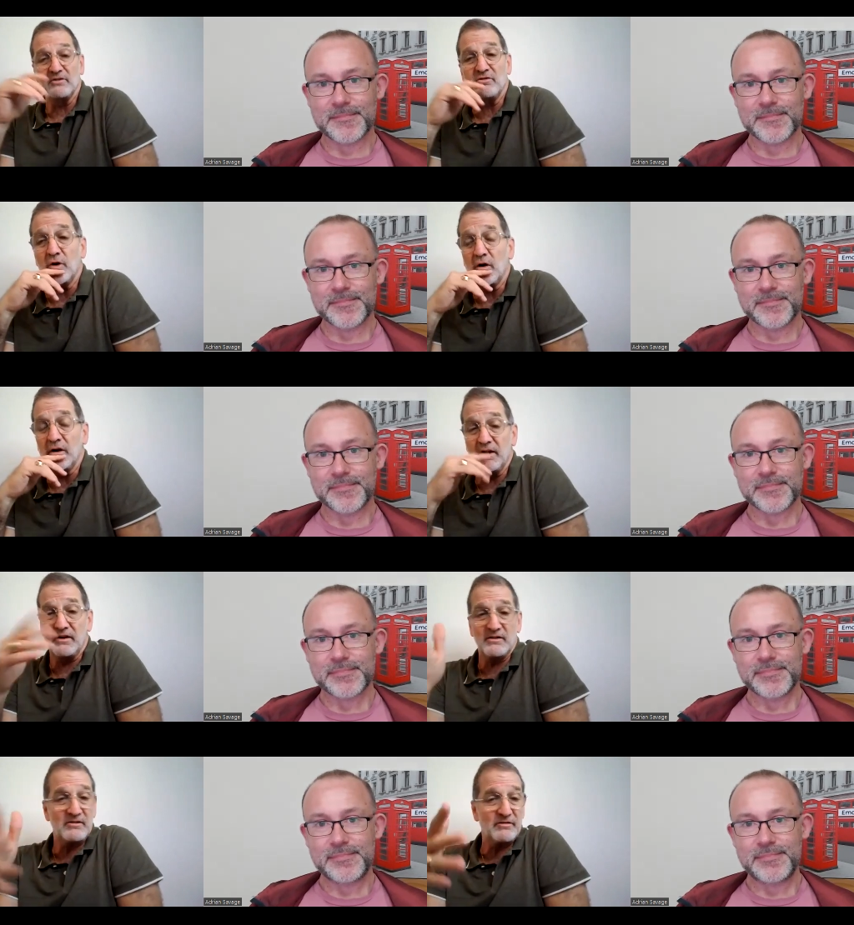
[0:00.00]
Speaker 1: to get
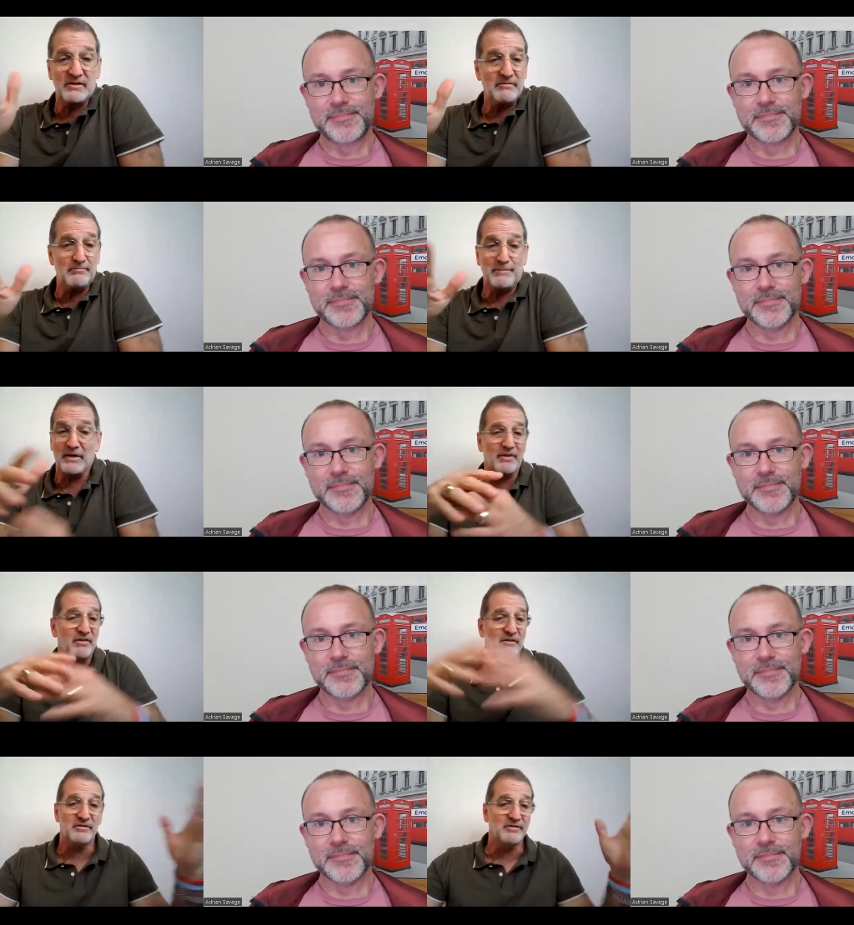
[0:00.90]
started. And it's, it, by the
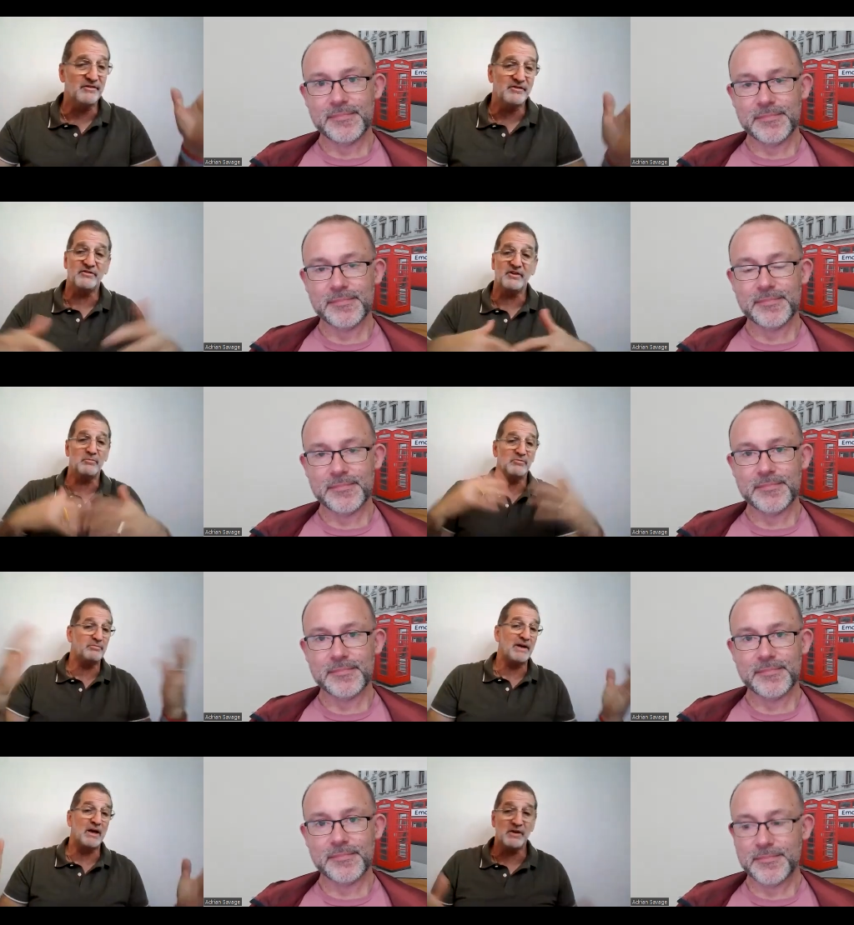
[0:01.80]
way, this isn't just him
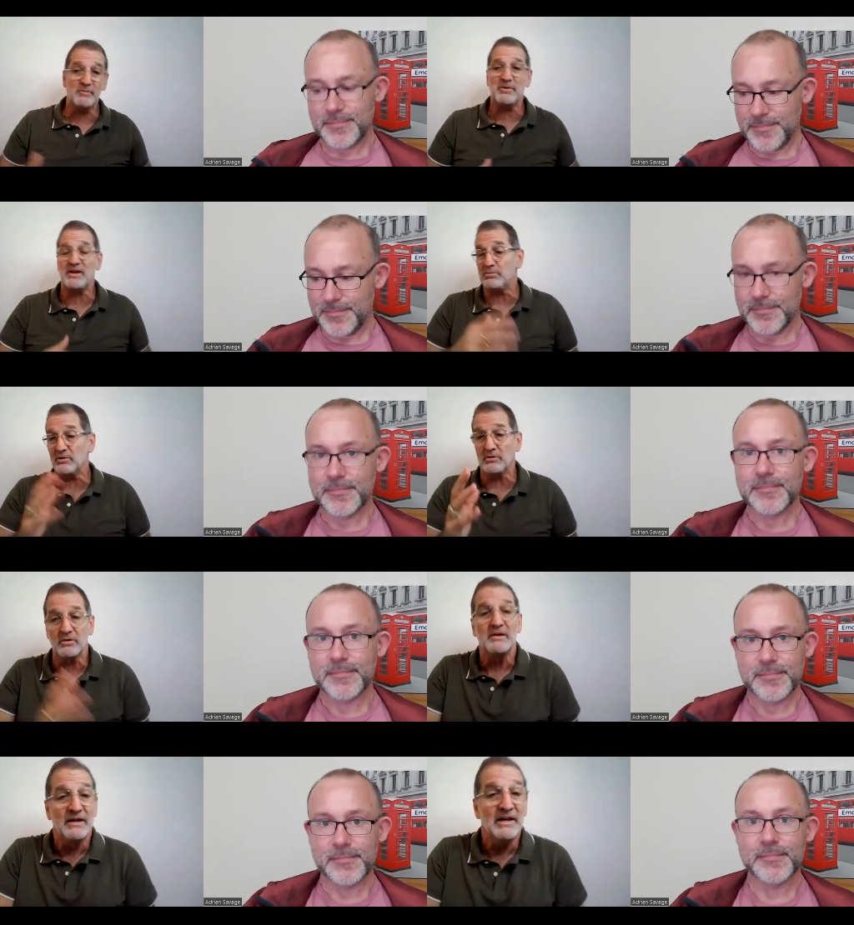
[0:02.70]
spamming
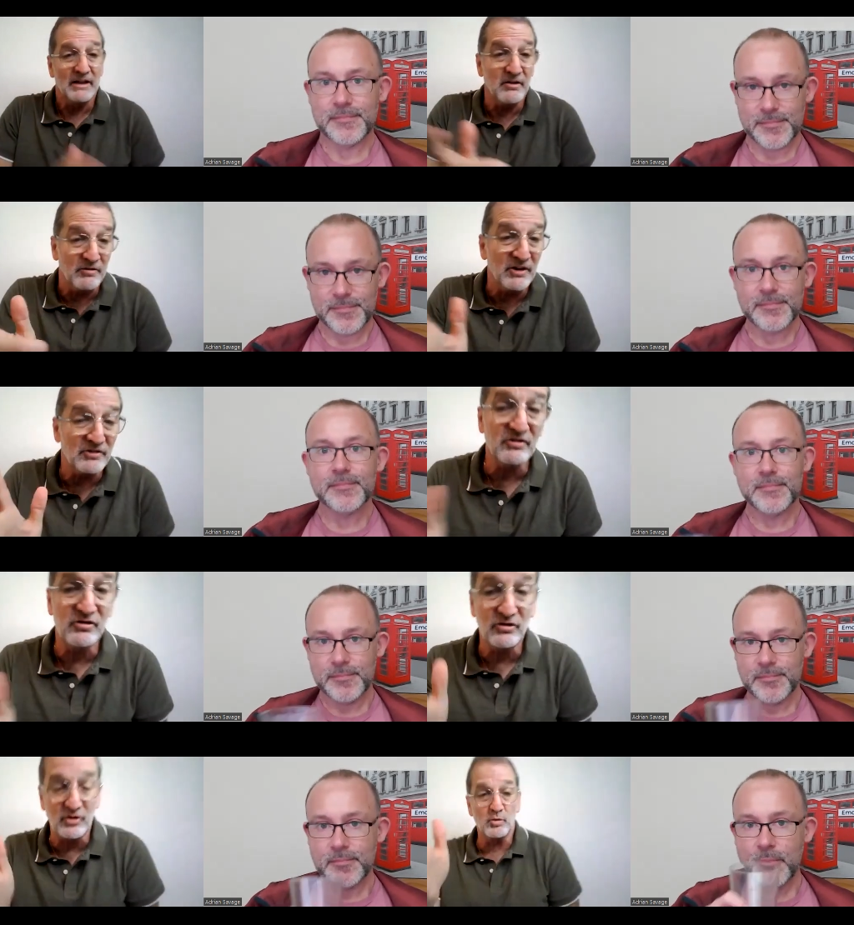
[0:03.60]
people. This
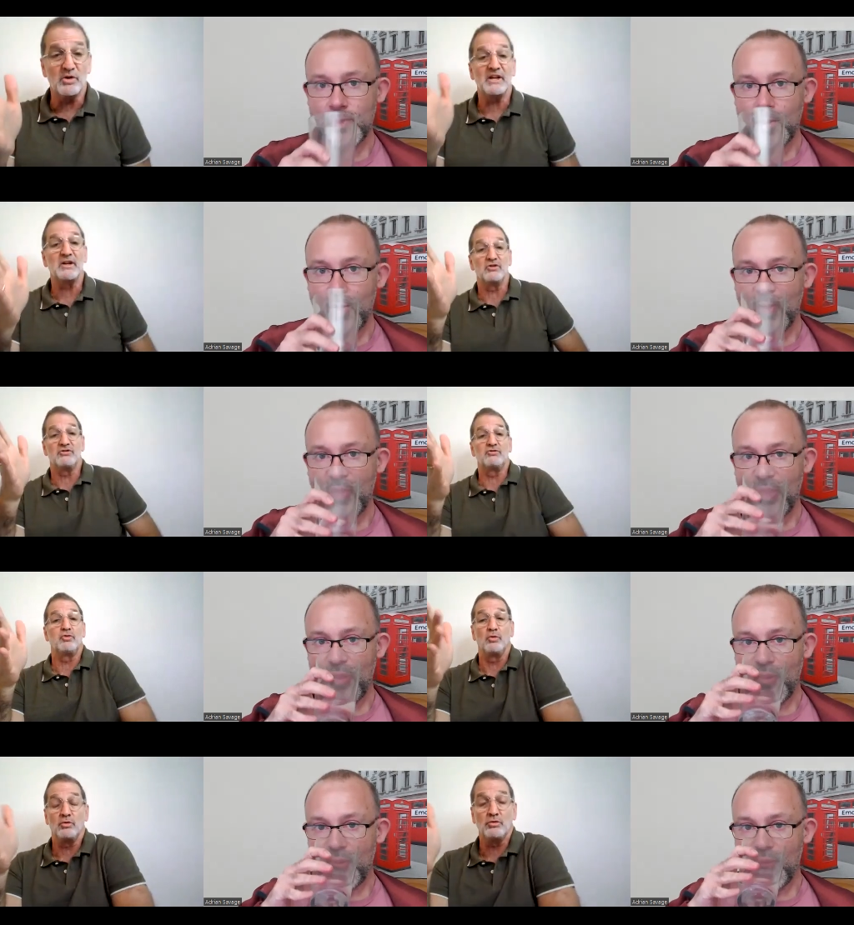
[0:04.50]
is just a really
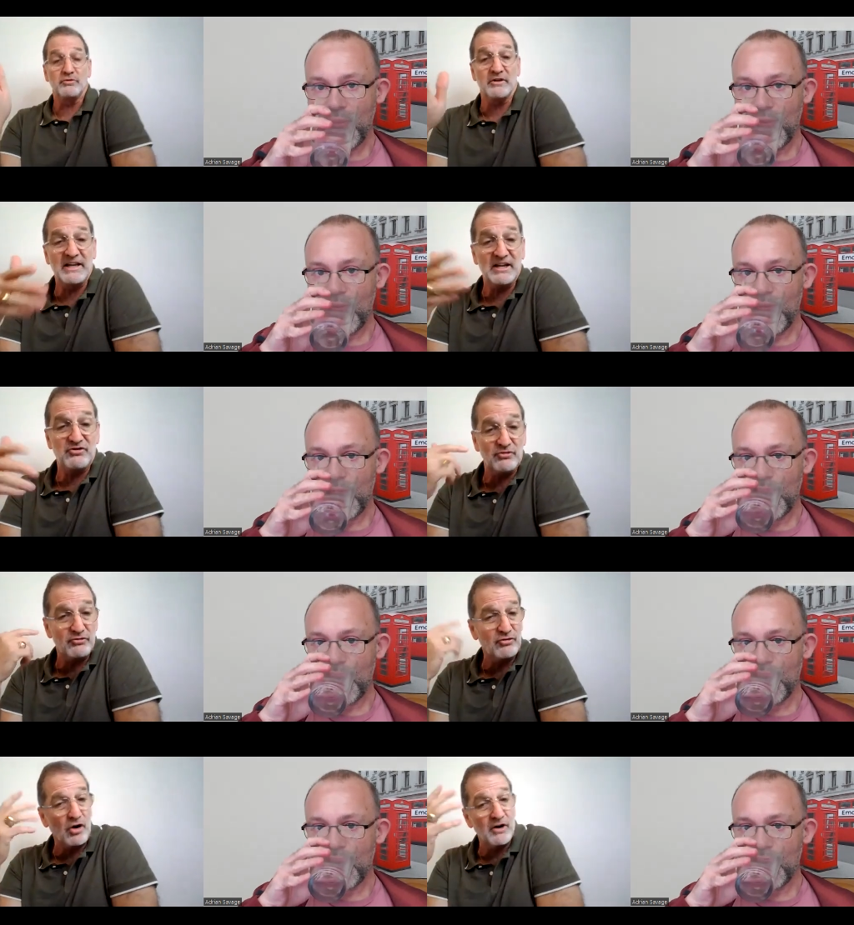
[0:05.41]
good tool to get
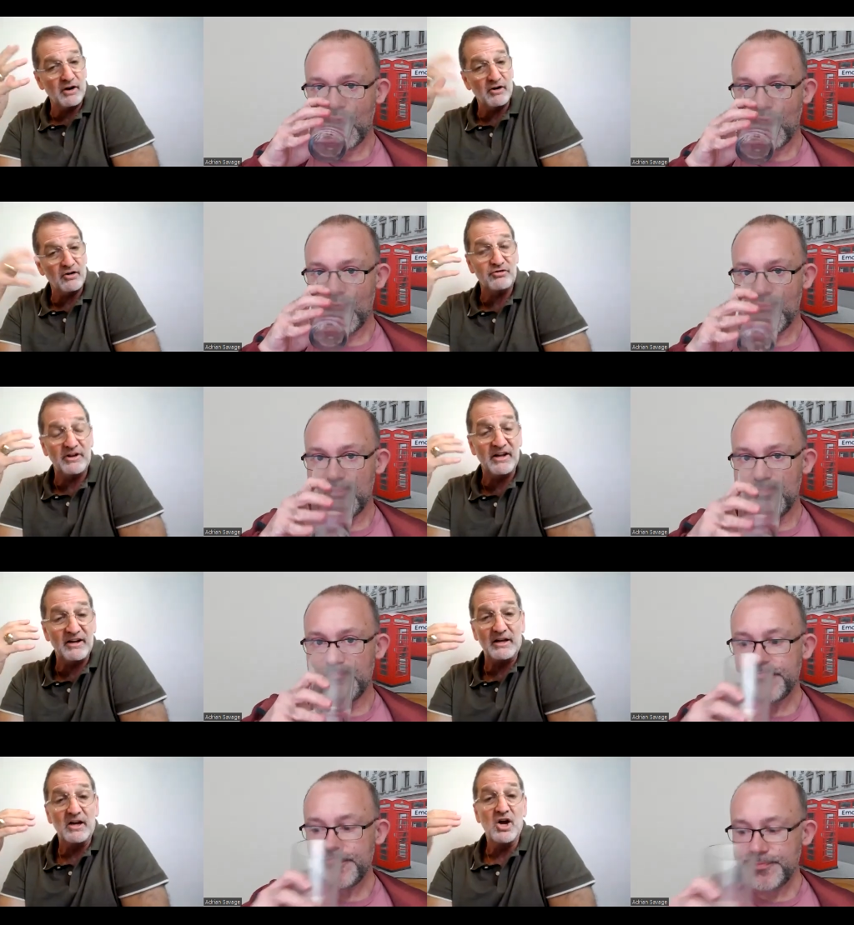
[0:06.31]
you started
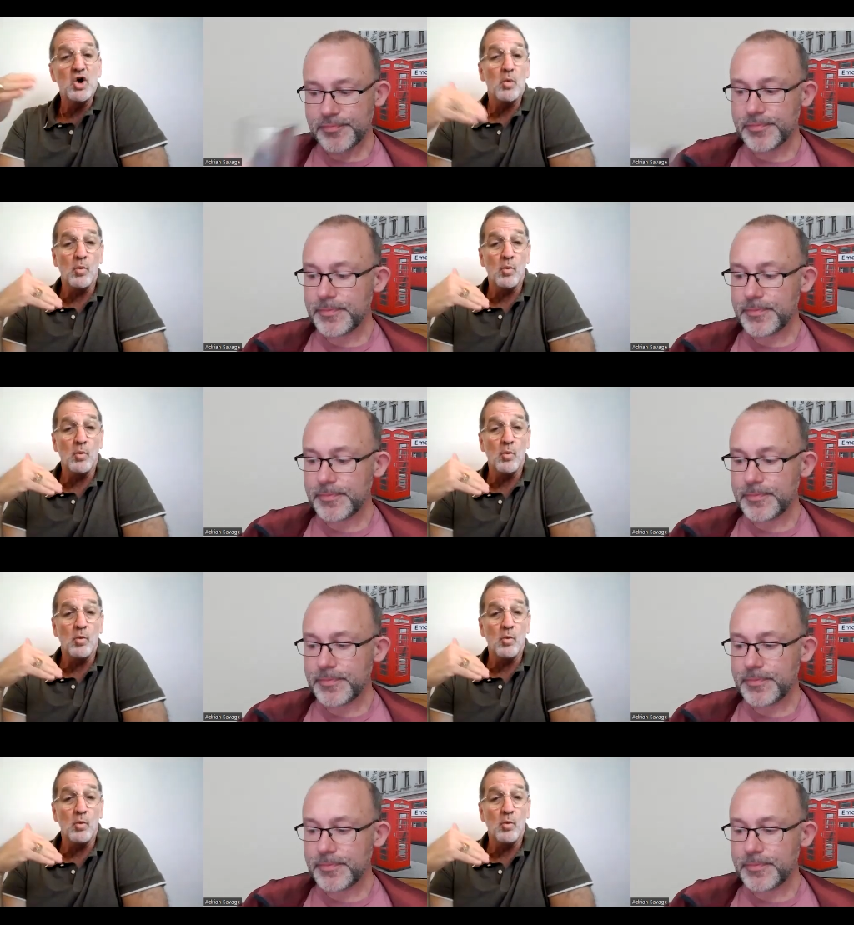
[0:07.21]
understanding